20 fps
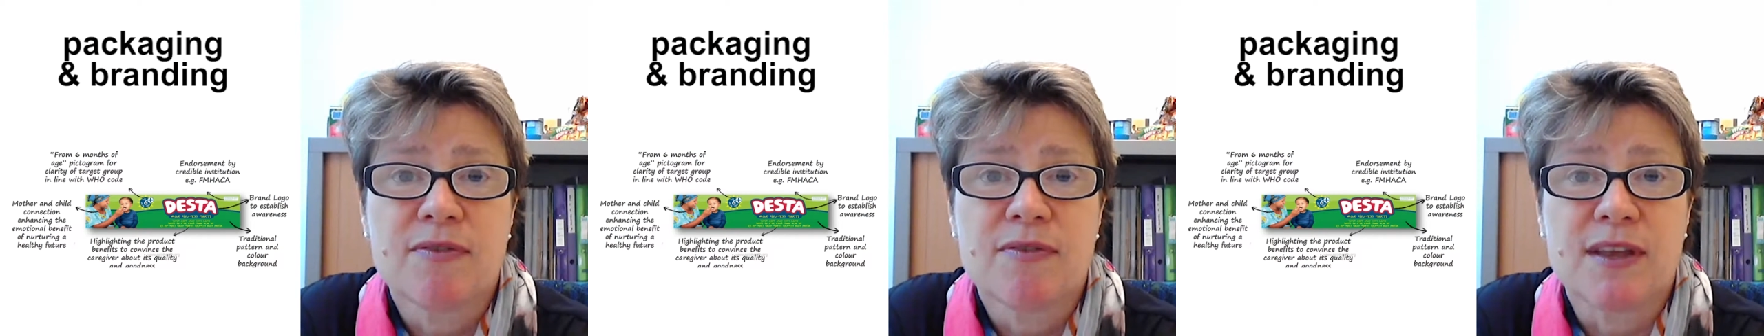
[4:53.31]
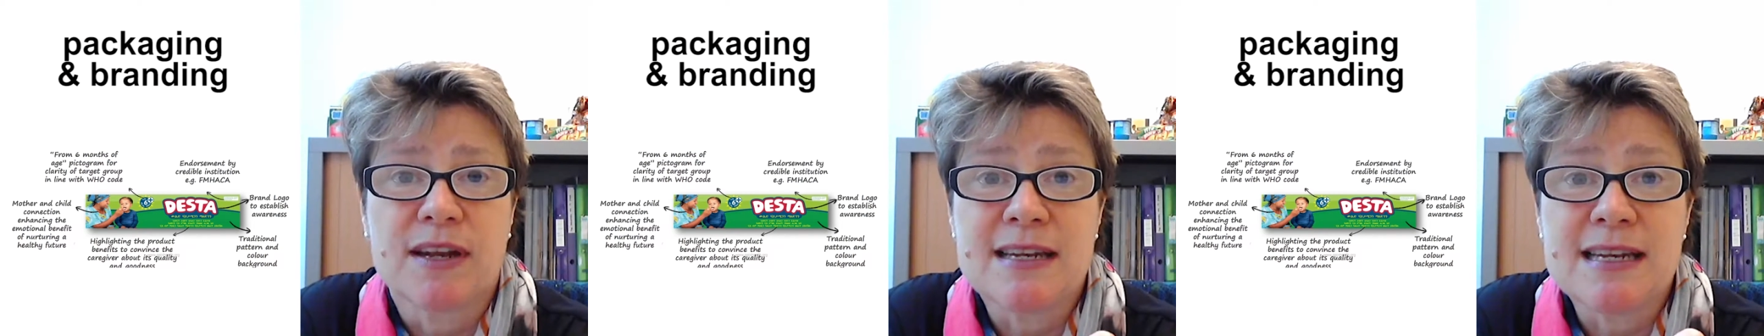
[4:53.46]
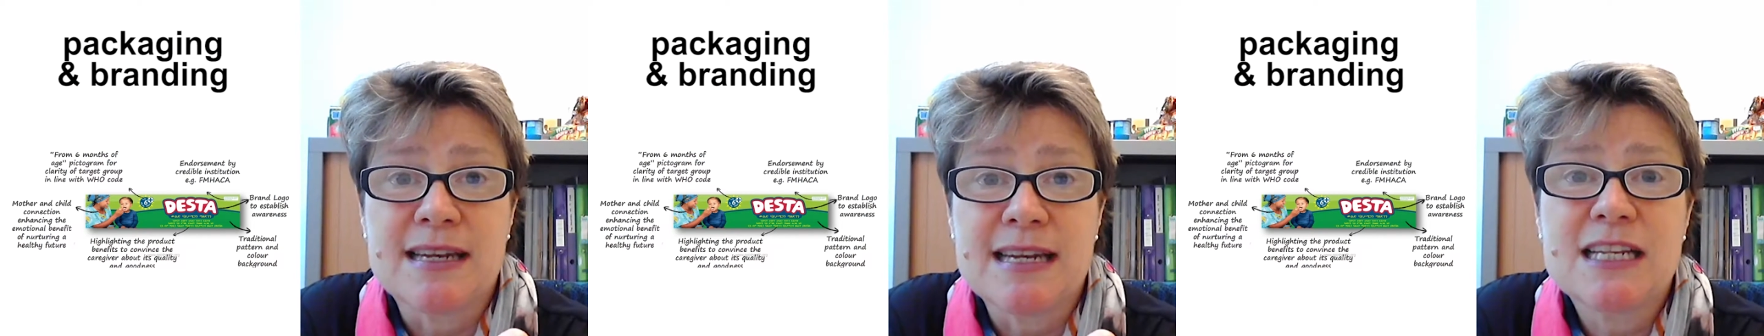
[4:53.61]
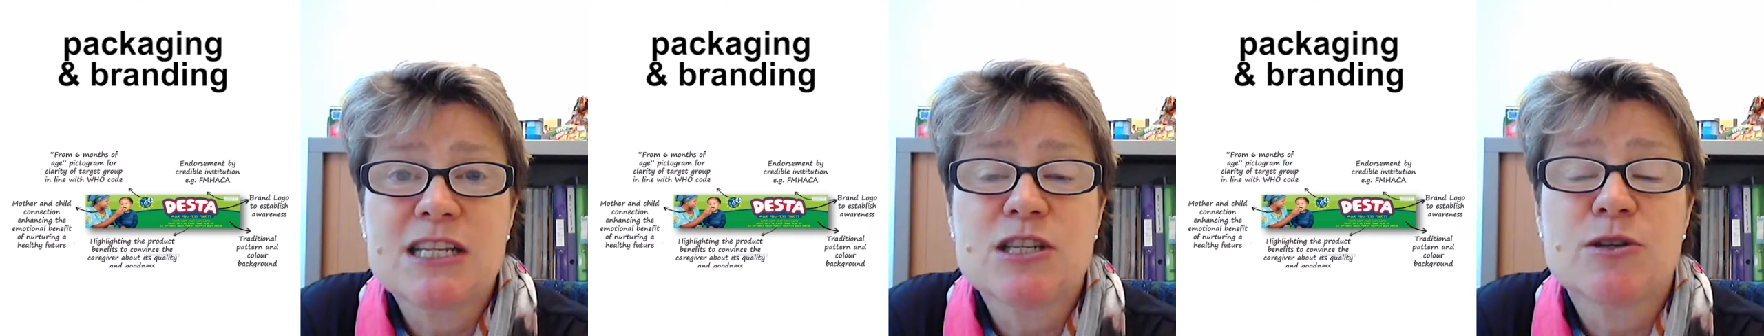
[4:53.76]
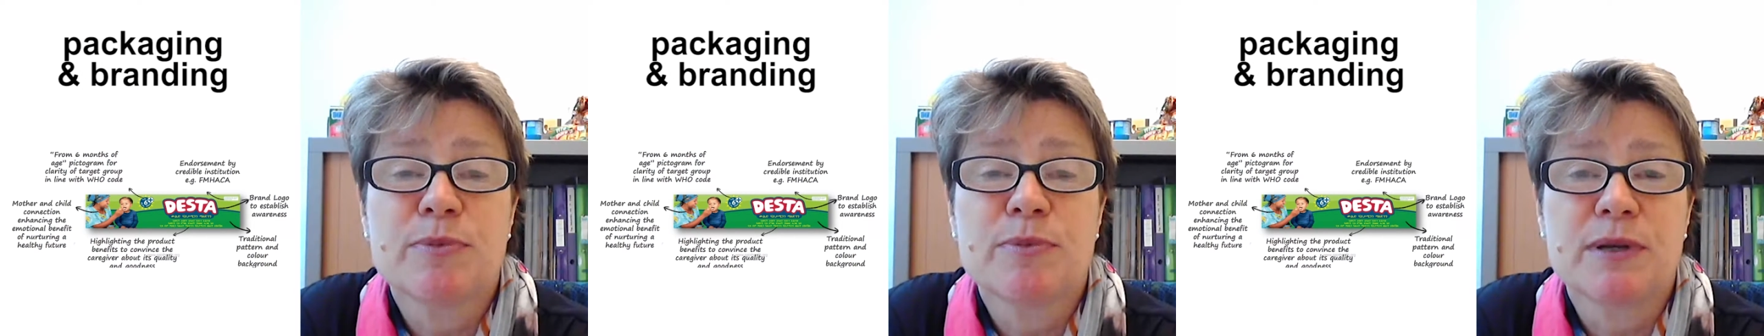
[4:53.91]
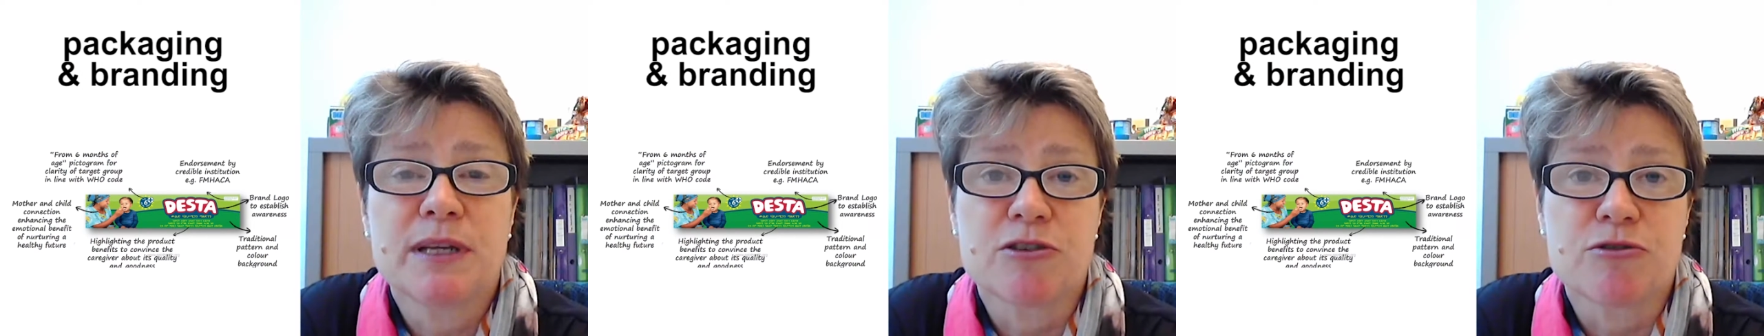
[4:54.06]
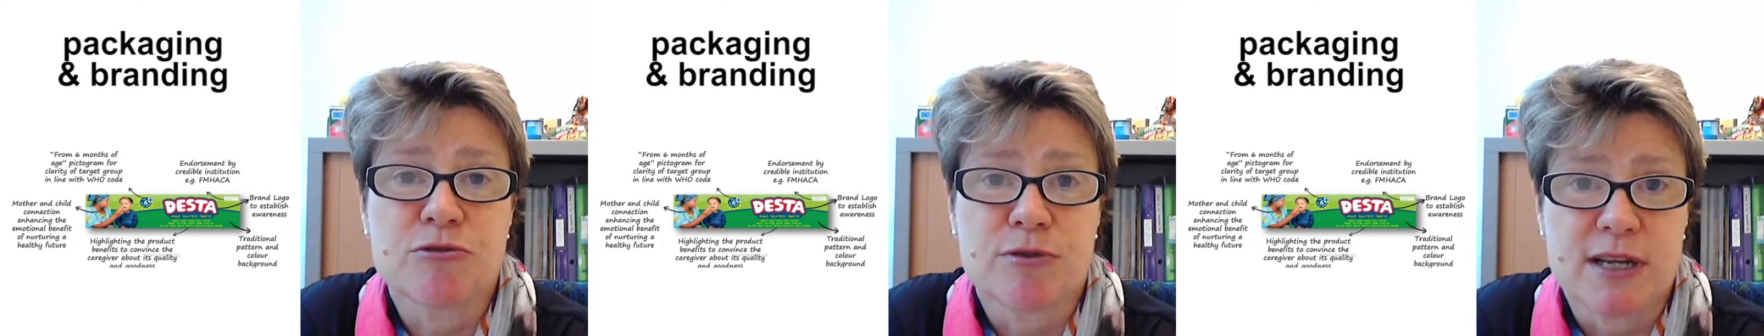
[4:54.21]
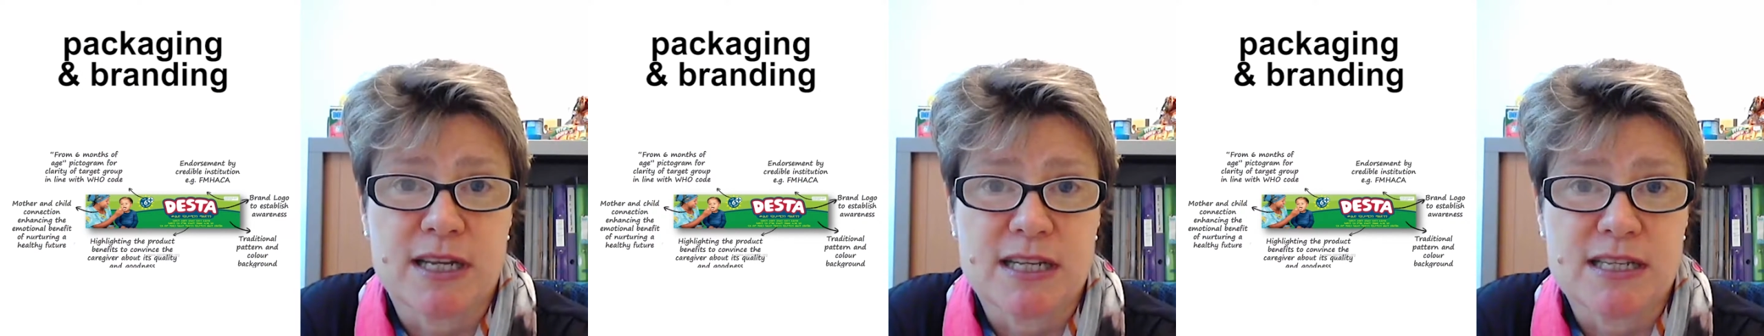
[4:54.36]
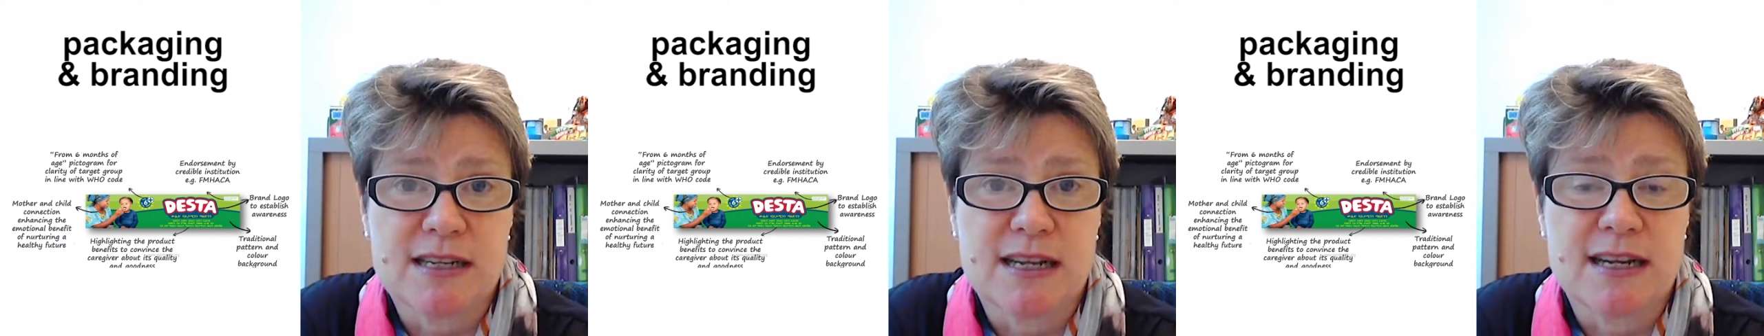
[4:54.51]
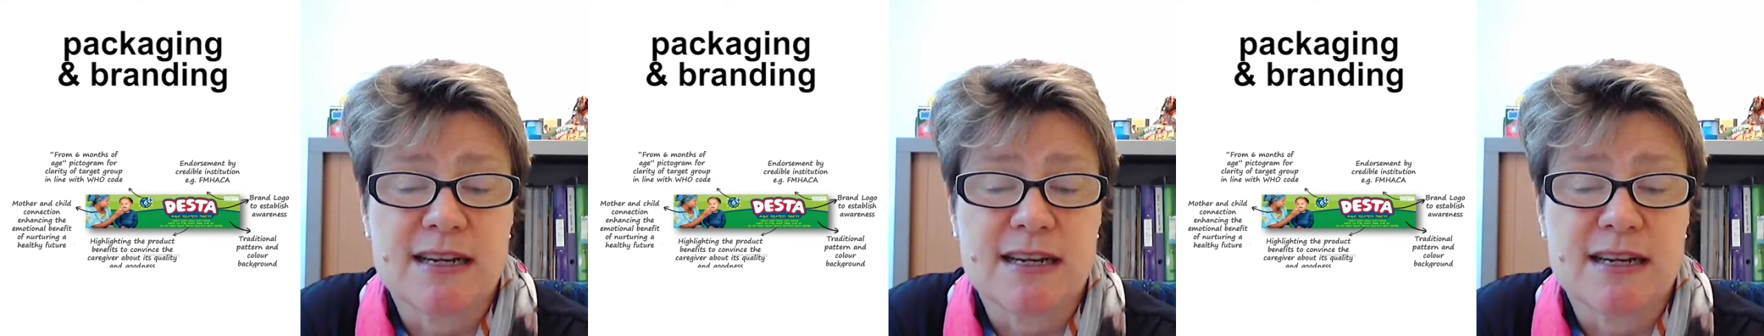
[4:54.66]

that need to be addressed